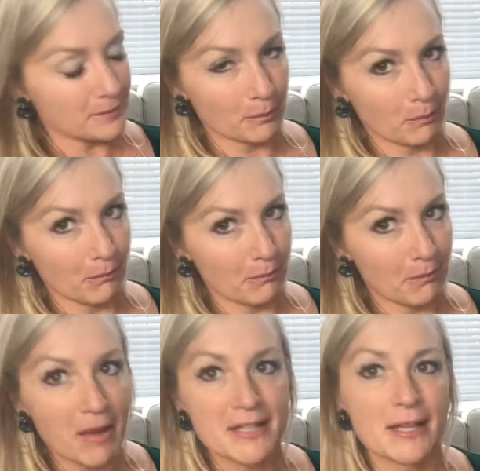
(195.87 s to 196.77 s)

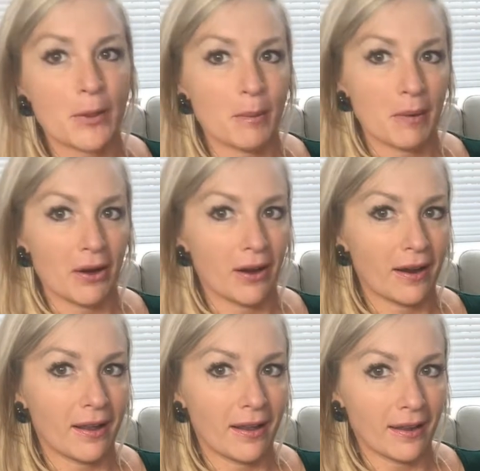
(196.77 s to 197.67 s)
my South
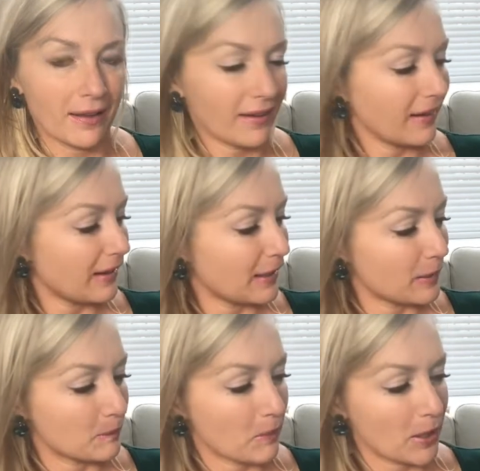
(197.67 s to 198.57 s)
America
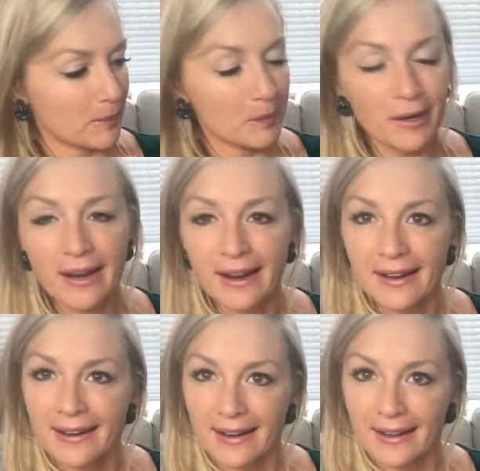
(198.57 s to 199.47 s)
in my
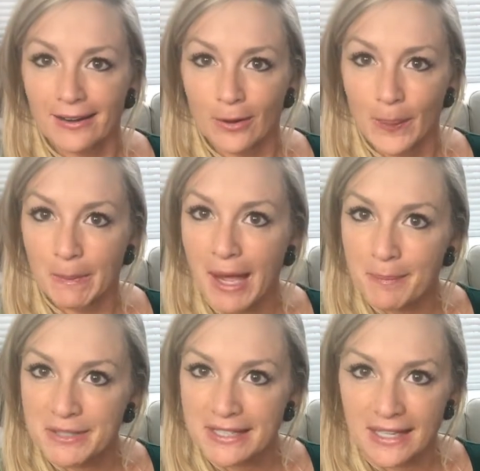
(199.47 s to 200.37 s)
brain, and on the
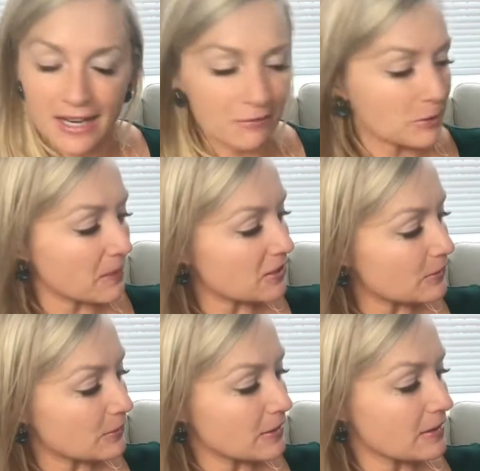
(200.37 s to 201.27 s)
maps that I gave to my
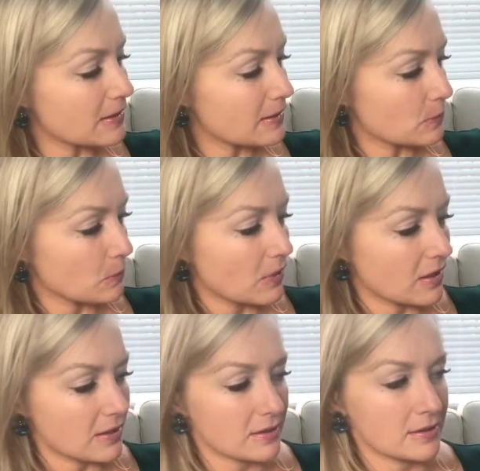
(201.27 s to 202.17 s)
students
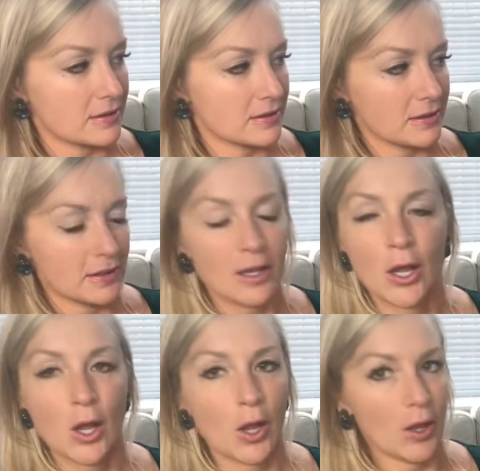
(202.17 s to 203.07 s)
was
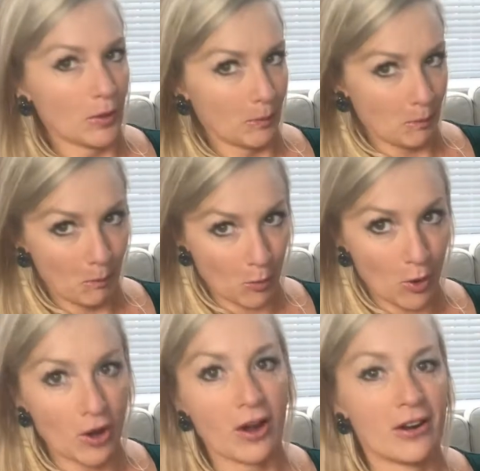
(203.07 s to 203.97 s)

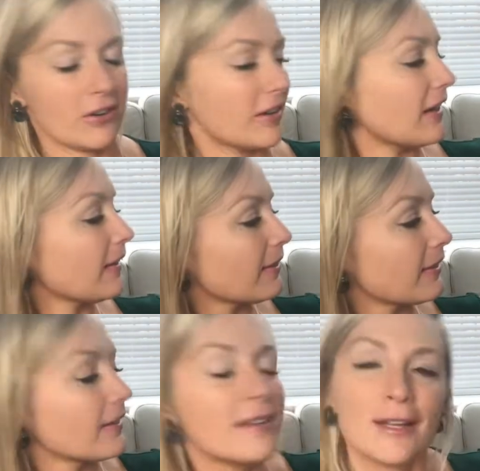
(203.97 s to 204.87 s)
more
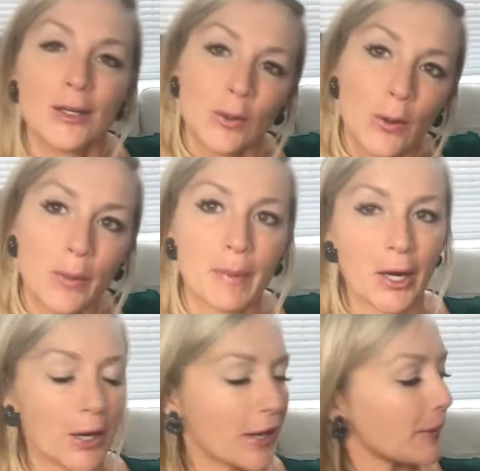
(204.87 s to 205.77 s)
underneath North
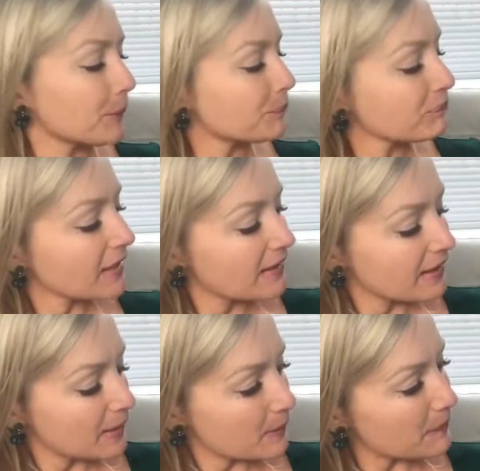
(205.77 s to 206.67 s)
America.
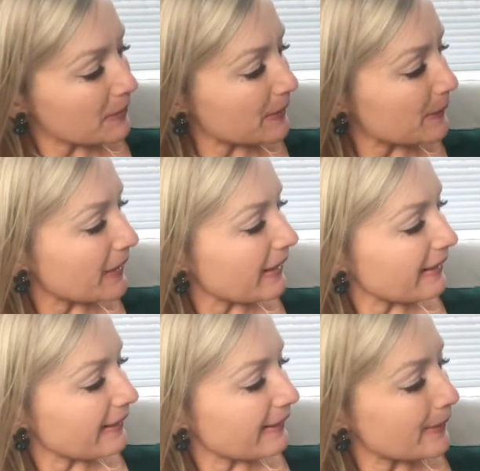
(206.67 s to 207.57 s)
But
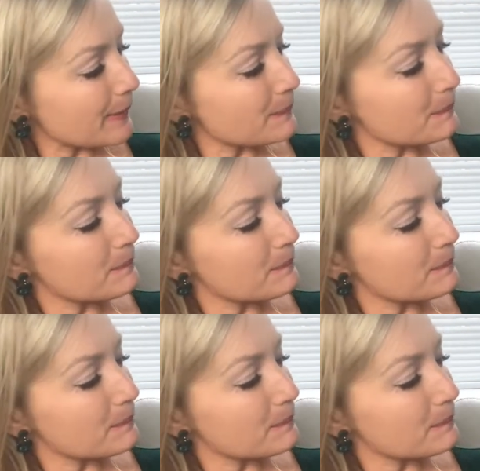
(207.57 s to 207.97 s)
anyway, some